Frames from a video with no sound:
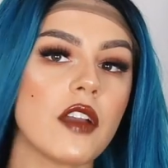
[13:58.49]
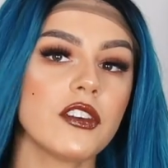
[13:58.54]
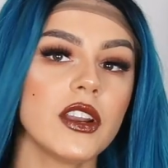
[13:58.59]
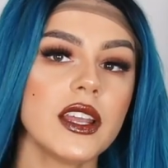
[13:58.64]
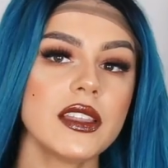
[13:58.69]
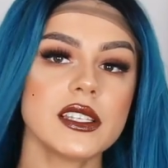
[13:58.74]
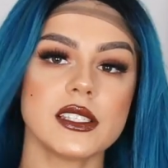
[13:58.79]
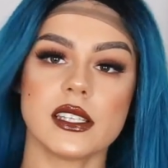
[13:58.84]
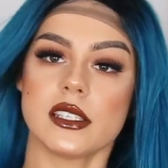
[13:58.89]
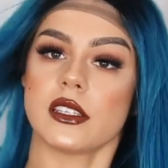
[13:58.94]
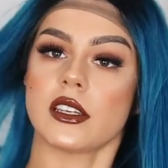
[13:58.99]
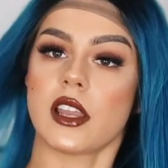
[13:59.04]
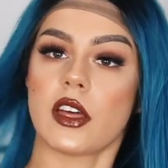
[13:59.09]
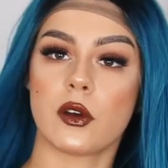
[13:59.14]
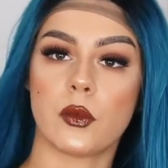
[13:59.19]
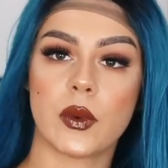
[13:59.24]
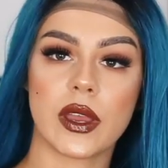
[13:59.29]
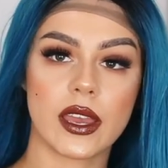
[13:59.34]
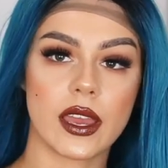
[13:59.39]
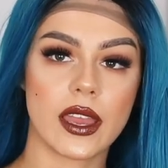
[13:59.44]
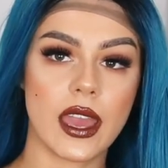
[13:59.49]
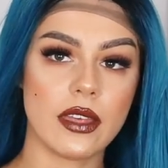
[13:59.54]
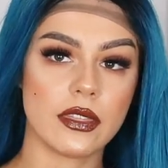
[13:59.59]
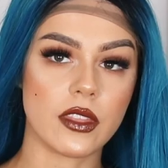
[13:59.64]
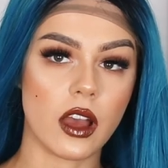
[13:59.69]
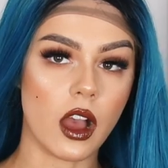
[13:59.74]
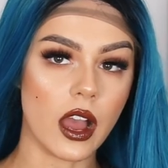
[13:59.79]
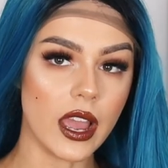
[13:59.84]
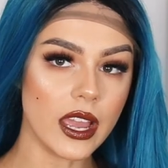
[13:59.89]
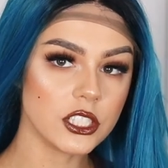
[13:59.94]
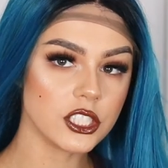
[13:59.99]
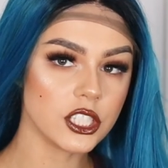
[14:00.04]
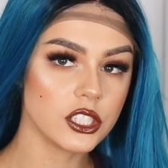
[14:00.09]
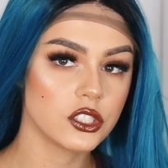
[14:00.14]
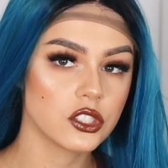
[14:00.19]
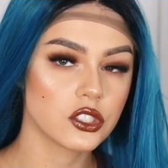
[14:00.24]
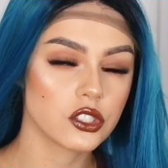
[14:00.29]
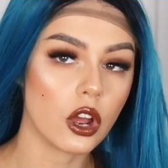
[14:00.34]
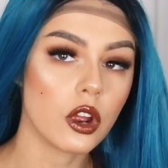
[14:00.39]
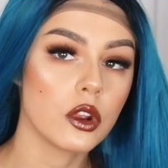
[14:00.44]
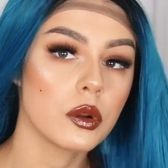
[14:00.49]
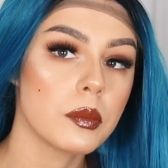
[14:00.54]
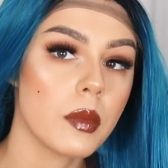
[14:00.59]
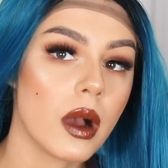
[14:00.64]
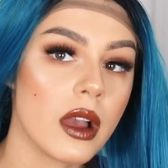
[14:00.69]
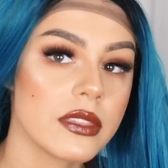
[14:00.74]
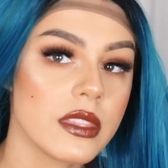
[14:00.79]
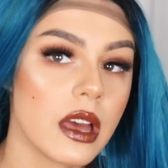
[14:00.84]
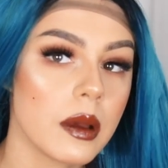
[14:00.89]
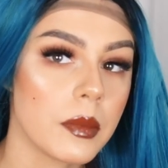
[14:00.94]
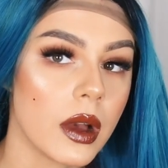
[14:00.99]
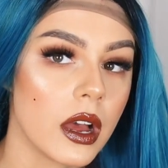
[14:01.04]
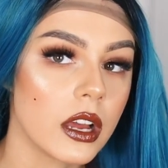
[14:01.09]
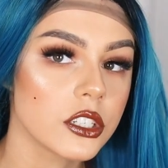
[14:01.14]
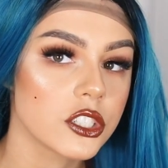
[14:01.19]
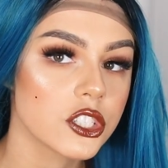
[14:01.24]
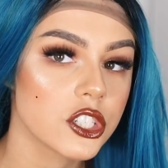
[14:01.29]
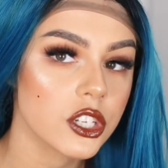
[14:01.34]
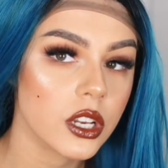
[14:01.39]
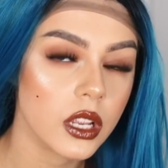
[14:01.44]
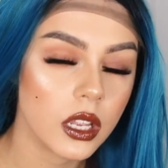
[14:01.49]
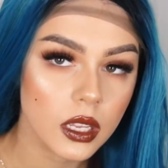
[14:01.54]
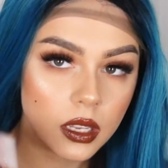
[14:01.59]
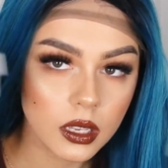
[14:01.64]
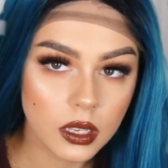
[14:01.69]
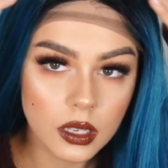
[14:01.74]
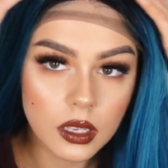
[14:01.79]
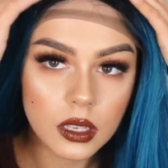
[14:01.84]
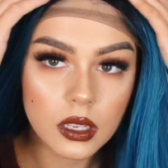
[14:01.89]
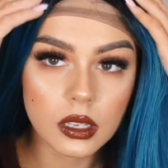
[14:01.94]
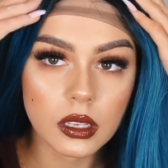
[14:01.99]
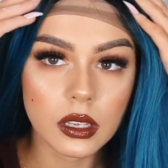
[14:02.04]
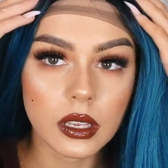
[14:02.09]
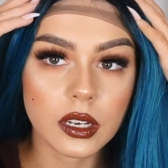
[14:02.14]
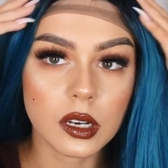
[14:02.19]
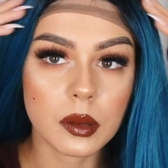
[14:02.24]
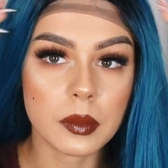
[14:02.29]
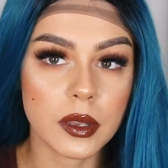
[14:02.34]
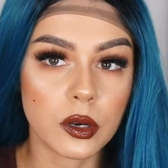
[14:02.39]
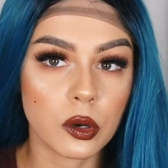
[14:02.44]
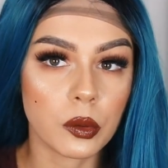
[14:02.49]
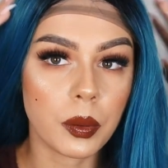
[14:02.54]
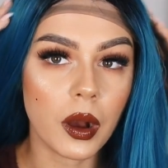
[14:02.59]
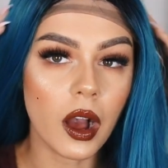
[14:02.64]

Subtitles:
I feel like this is another wig again that I actually don't mind that much in a middle